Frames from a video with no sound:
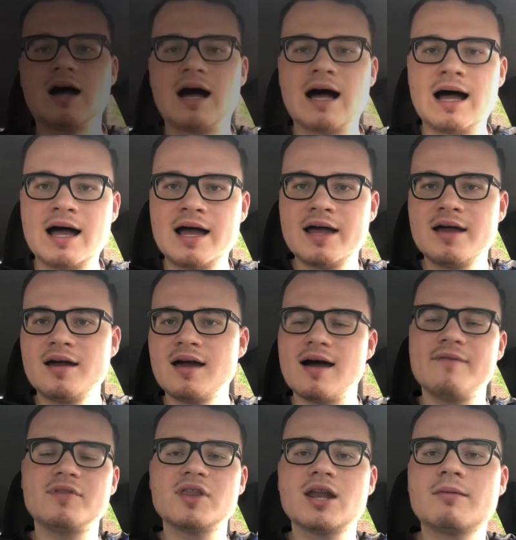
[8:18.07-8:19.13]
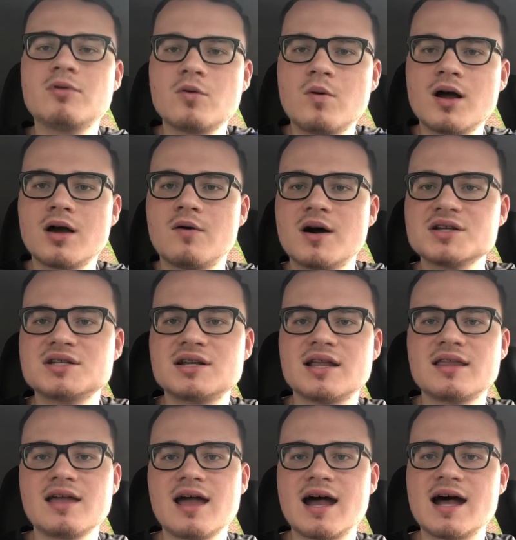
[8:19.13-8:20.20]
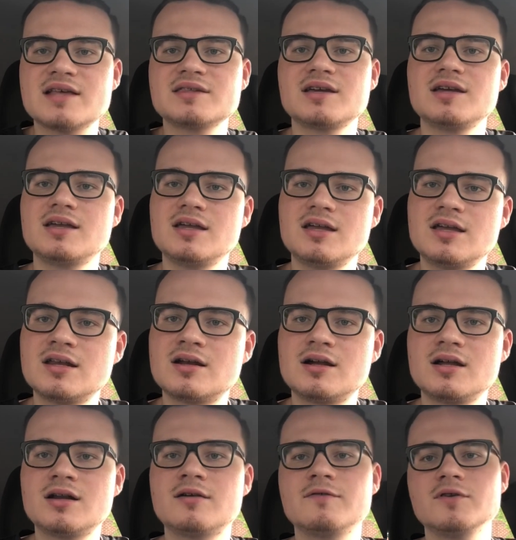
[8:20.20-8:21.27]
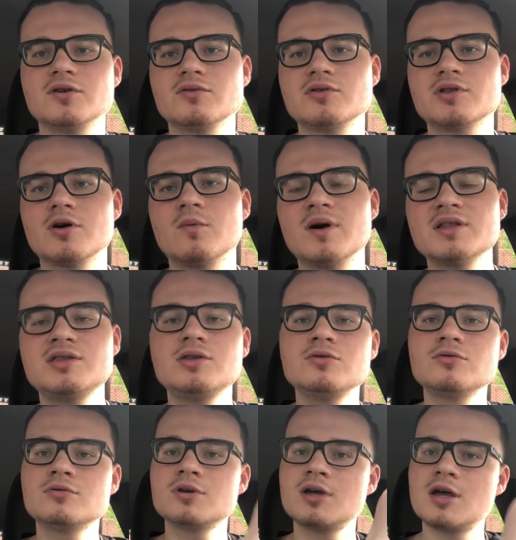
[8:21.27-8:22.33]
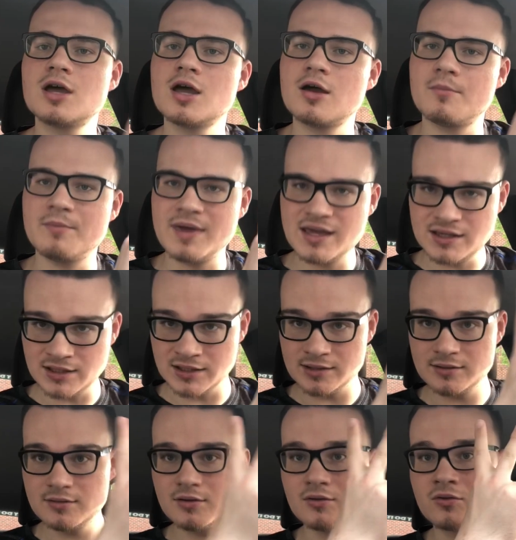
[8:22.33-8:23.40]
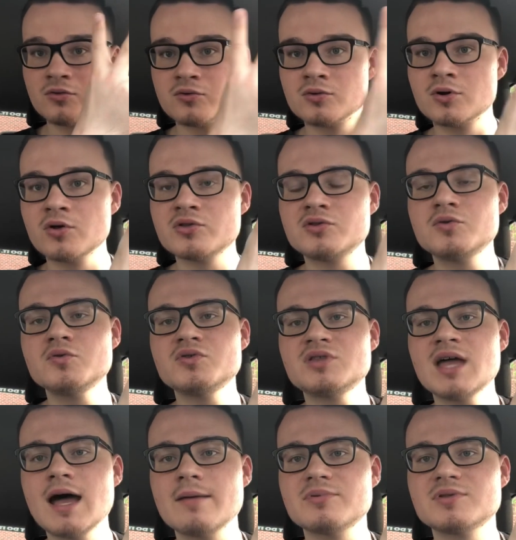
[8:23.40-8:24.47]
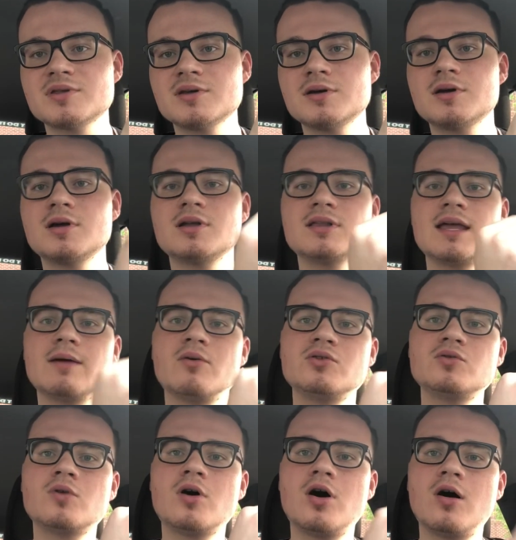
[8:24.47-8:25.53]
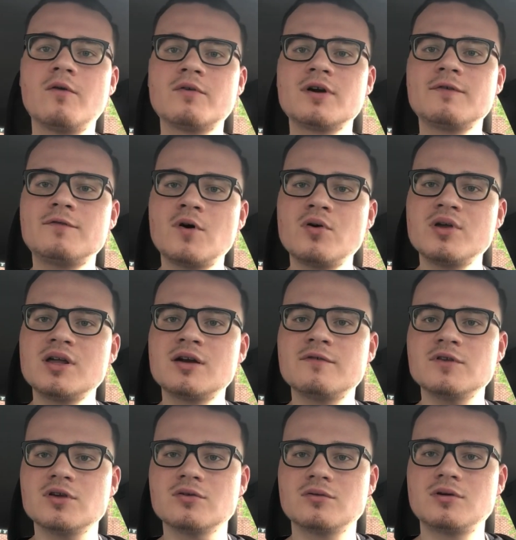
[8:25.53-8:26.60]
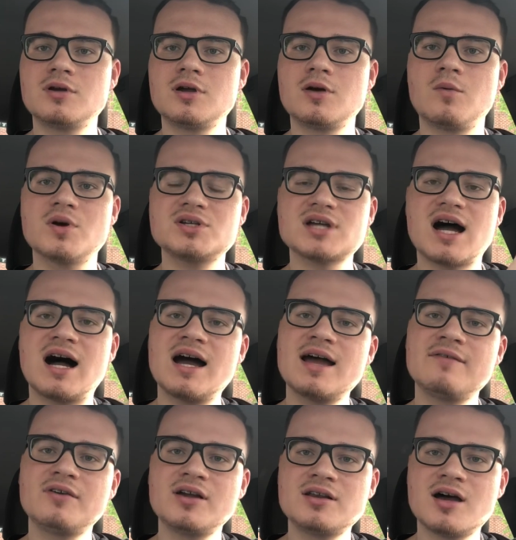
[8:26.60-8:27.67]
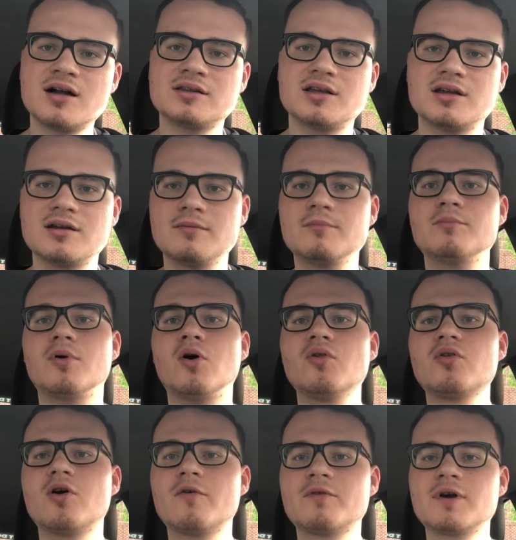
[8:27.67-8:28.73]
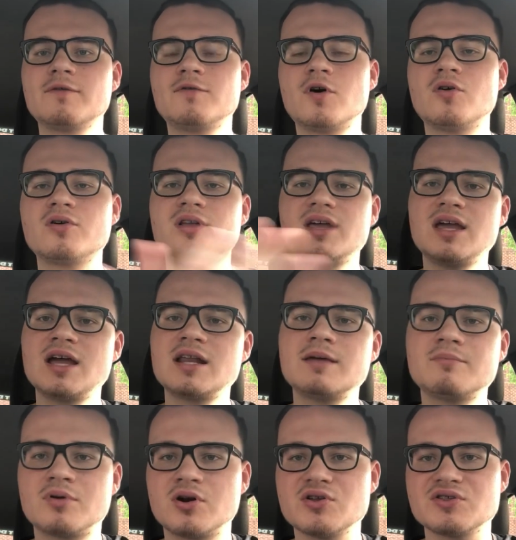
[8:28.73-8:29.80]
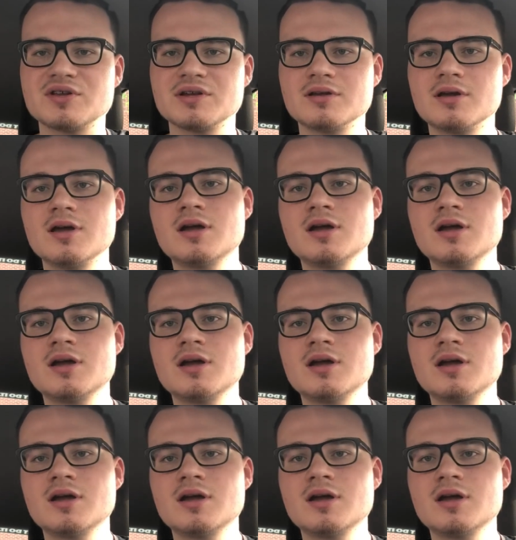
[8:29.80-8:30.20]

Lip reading: I have the number 1 question that they ask in an interview. So once you make it through those 2 steps, they will do an over-the-phone interview, which I have conducted both over the phone and in person.